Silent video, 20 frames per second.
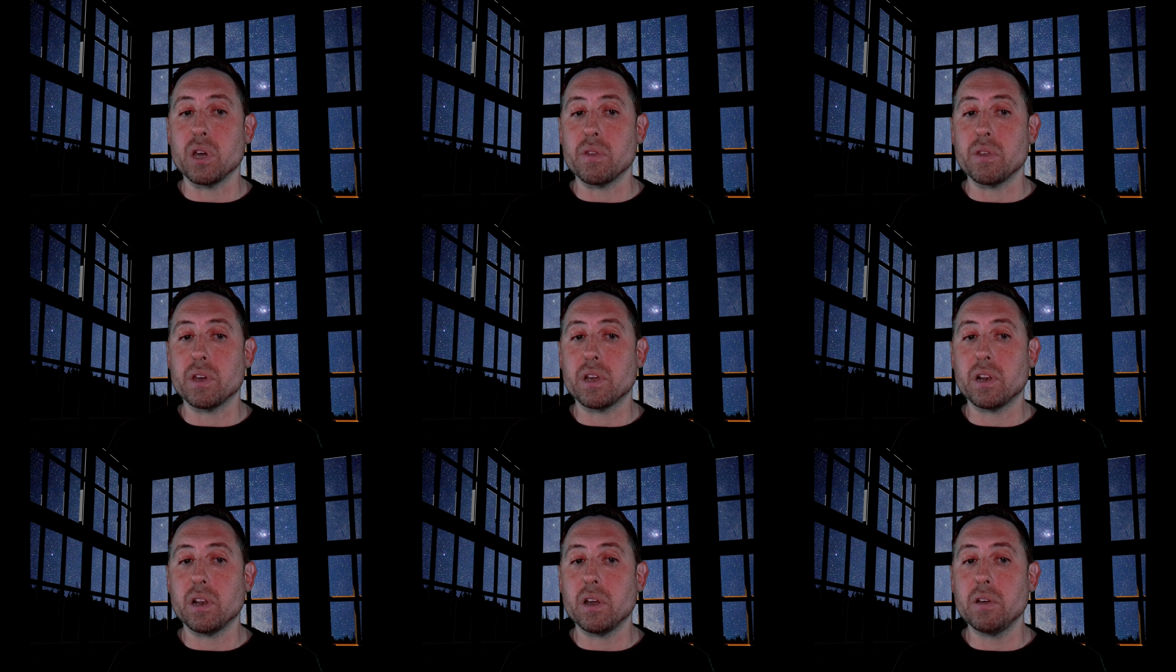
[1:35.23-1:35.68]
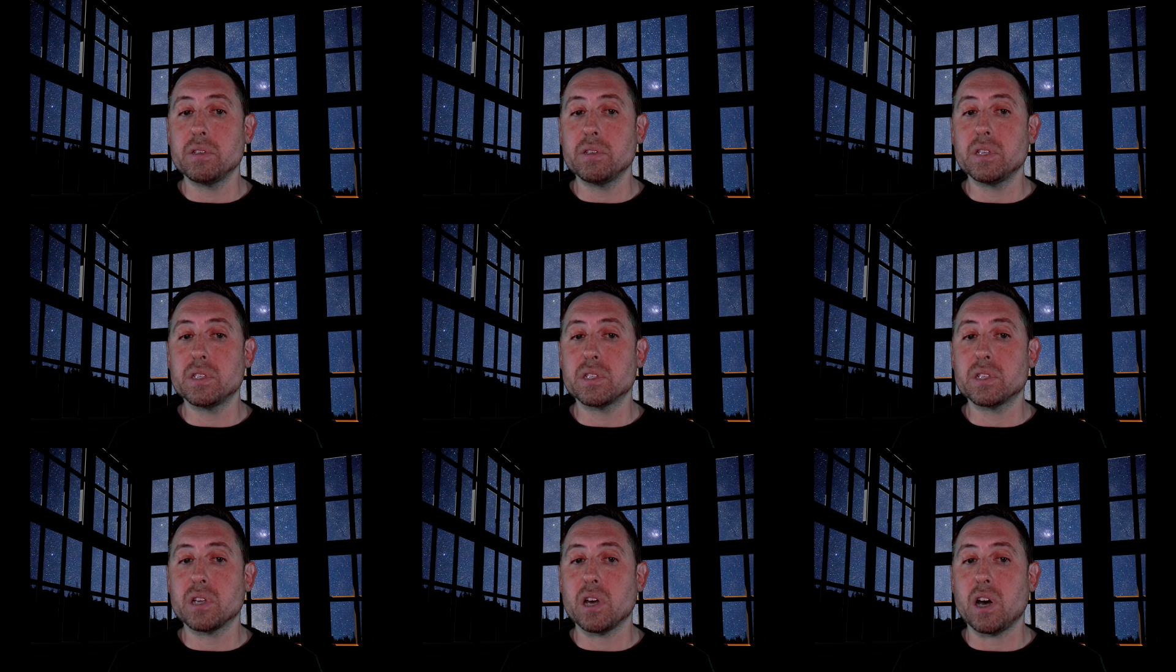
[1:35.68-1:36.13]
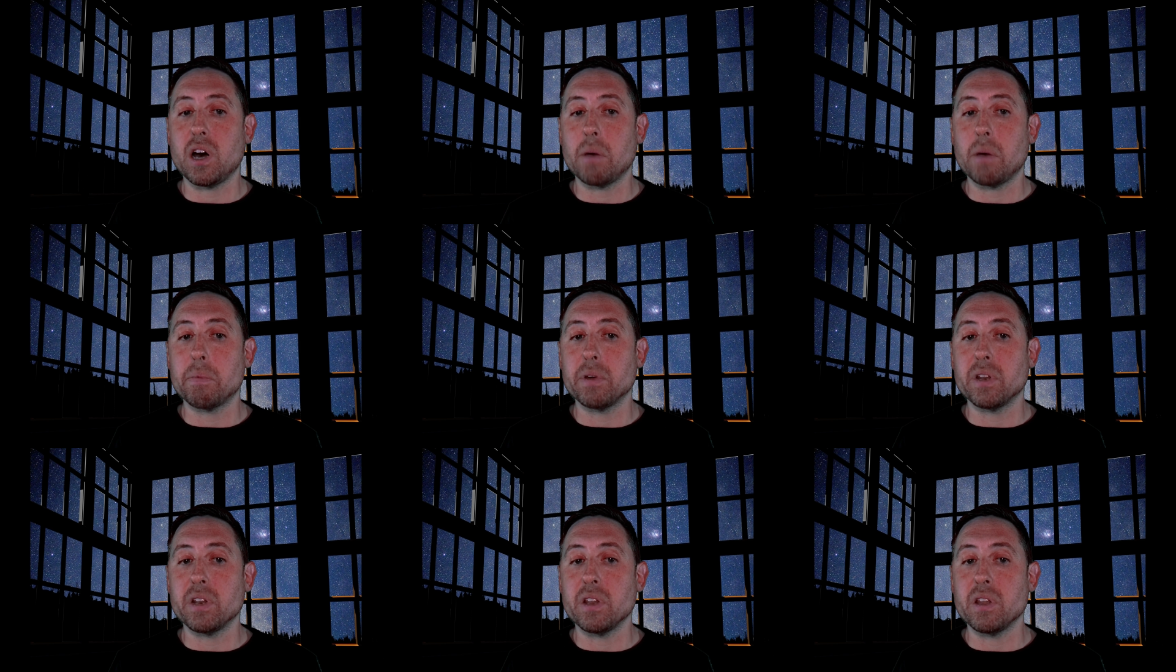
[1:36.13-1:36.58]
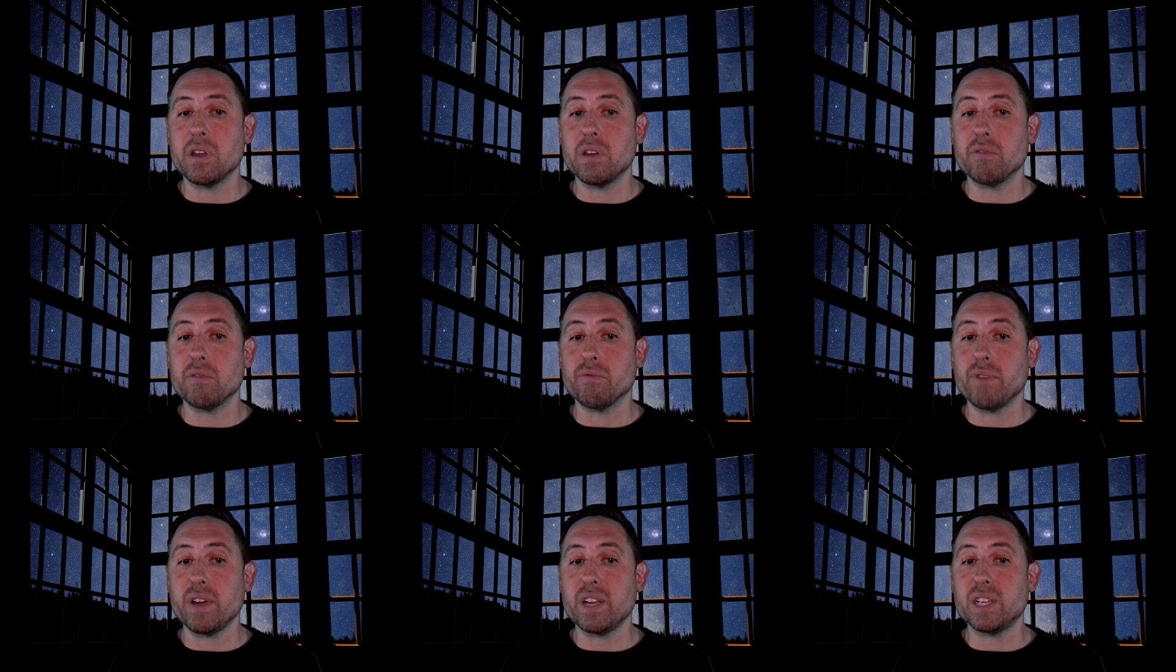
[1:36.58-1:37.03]
the closest
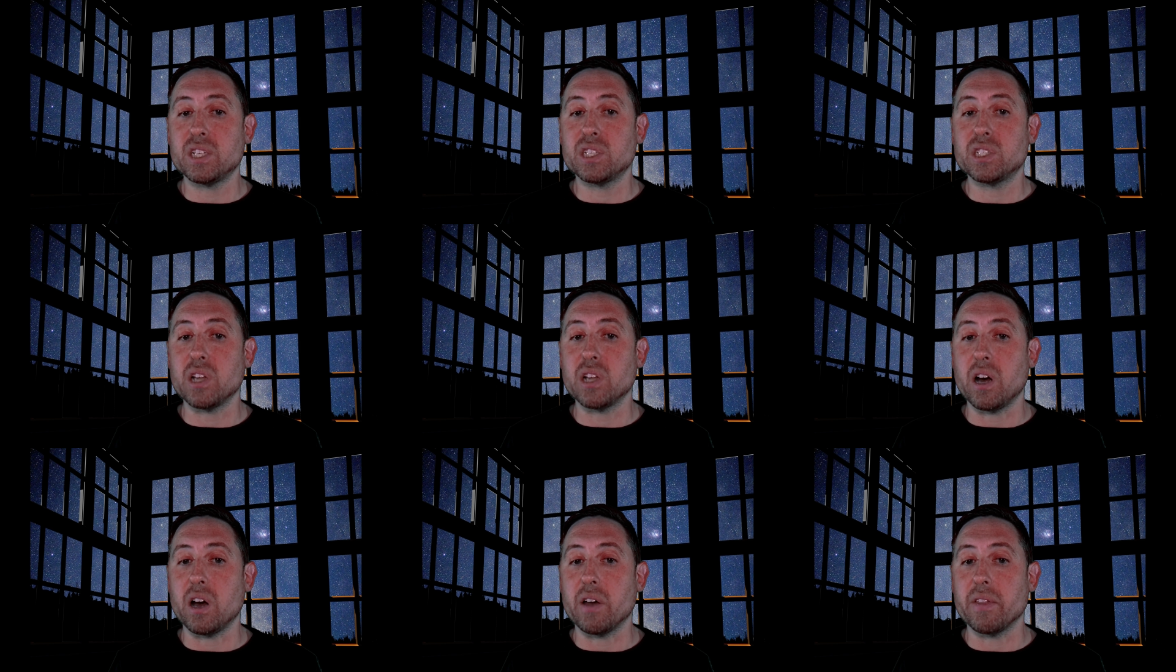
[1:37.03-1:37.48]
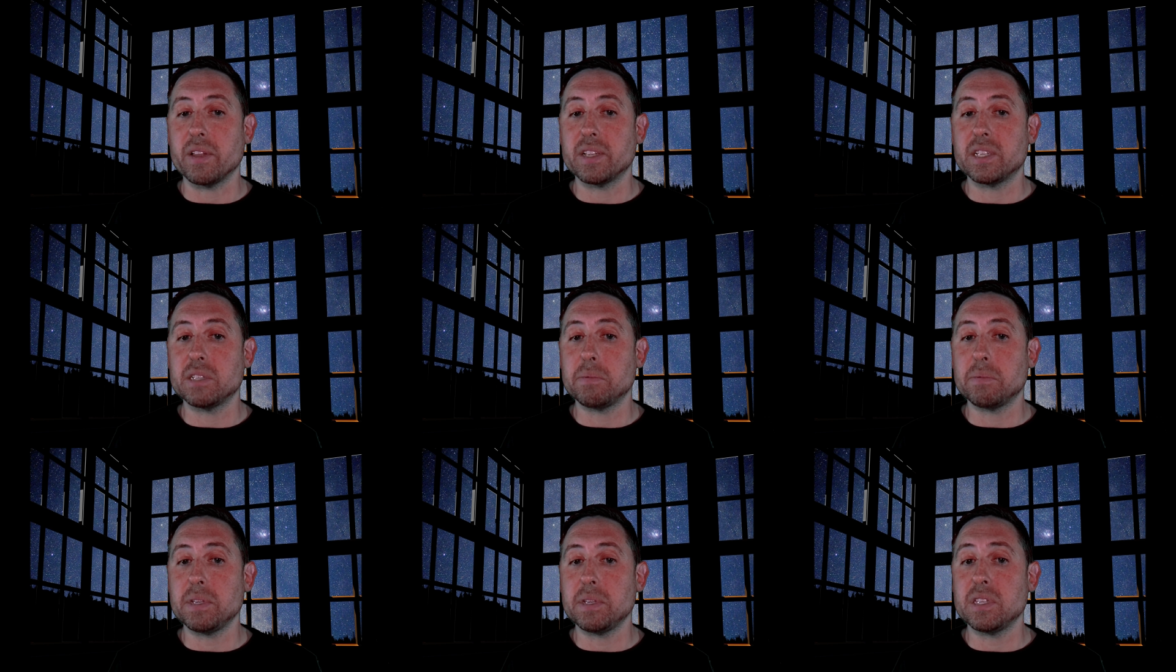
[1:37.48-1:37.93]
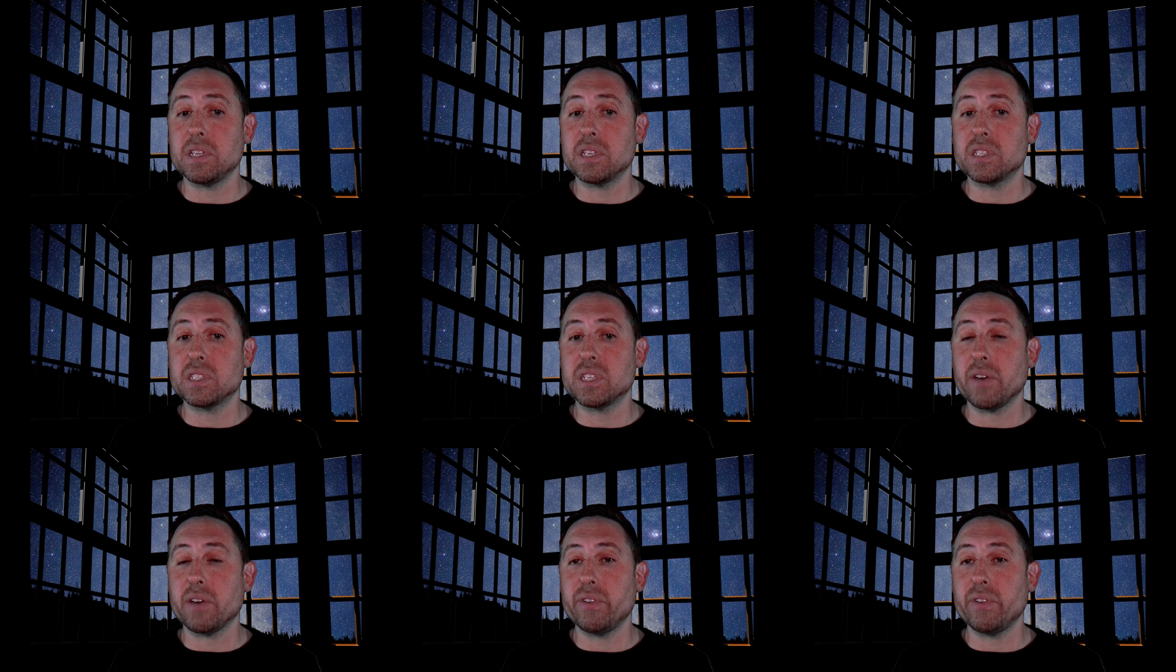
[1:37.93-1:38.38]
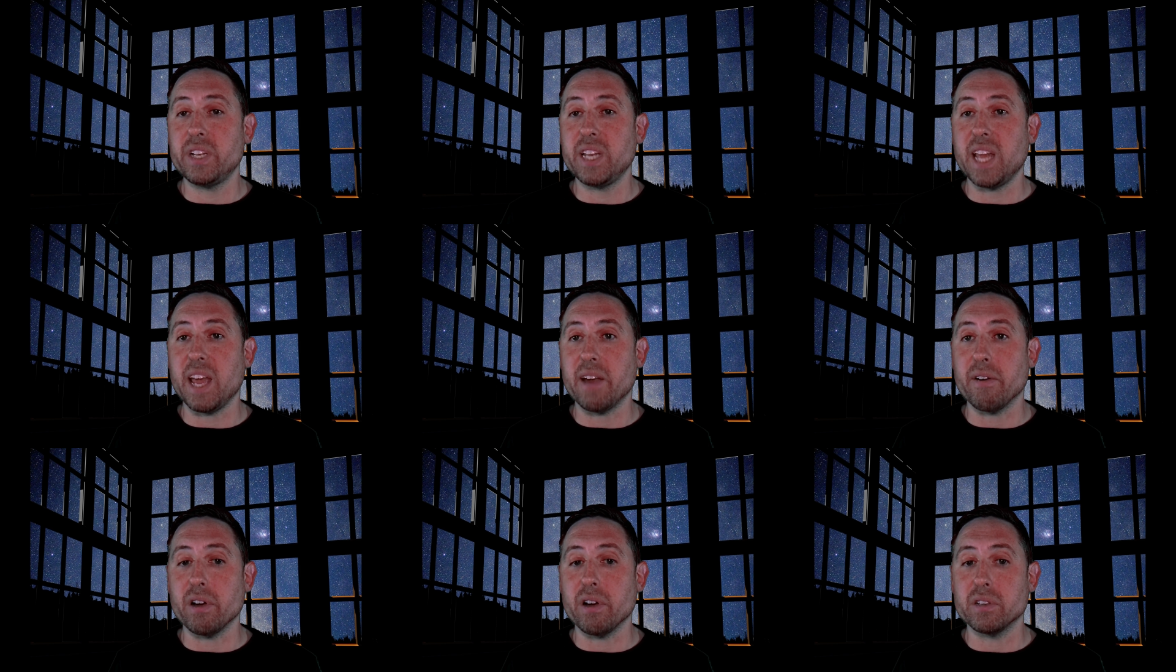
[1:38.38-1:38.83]
carbon-rich star that has been discovered
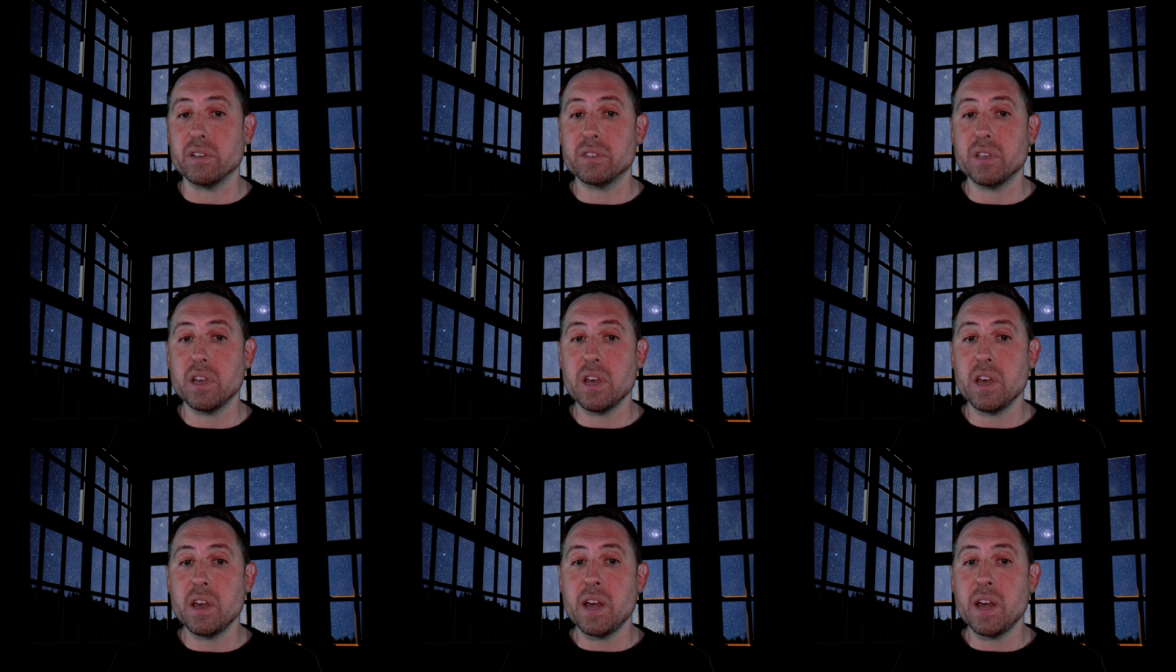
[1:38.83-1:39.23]
near us